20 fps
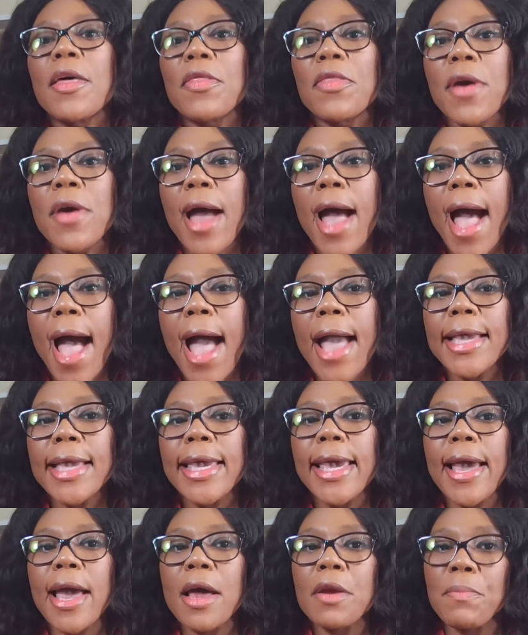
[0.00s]
the eye
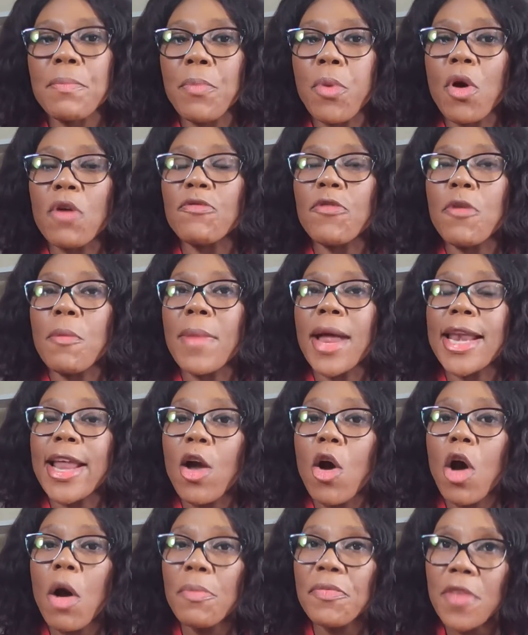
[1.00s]
care report from an
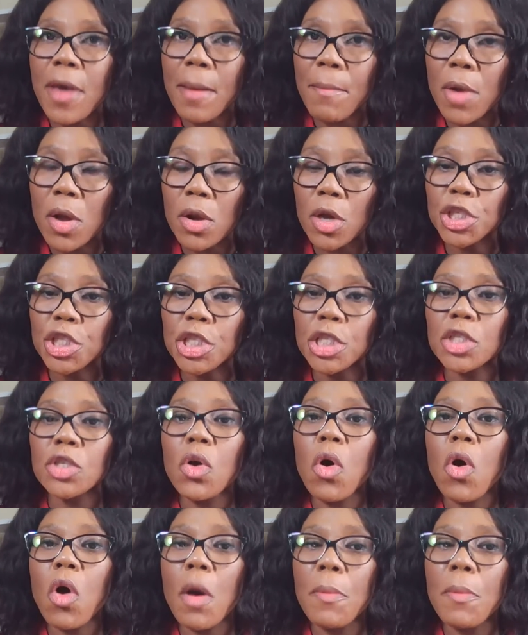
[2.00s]
ophthalmologist or